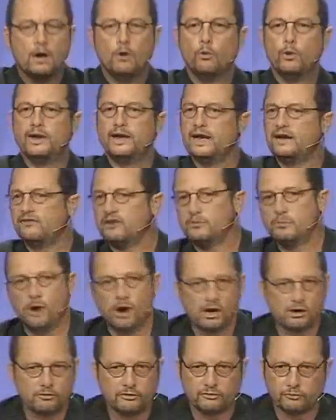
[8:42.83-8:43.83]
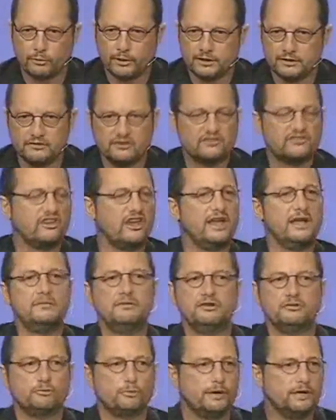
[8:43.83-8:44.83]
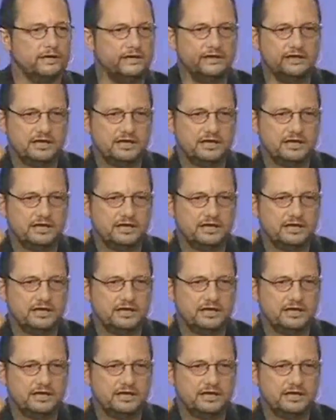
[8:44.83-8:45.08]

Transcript: Whenever Mark was written, say it was written in